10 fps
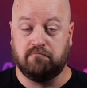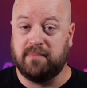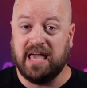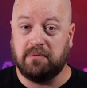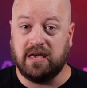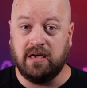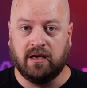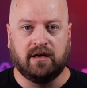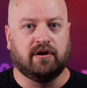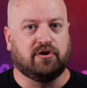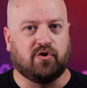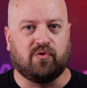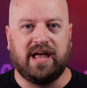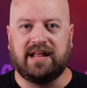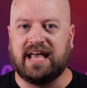maybe
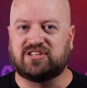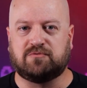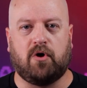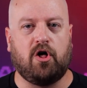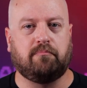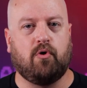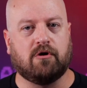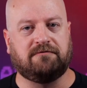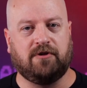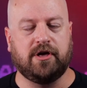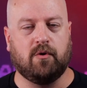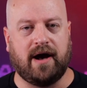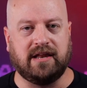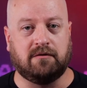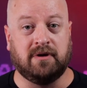create a small
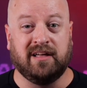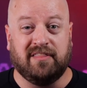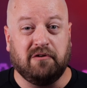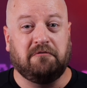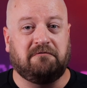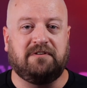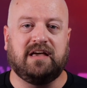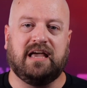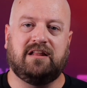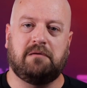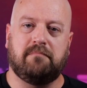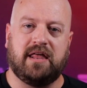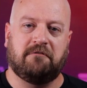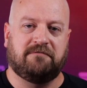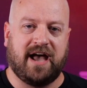portfolio item that would fit in a
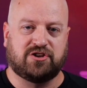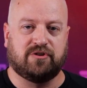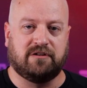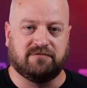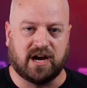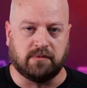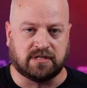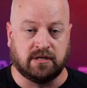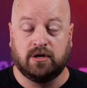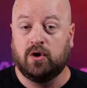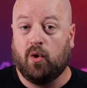manufacturing environment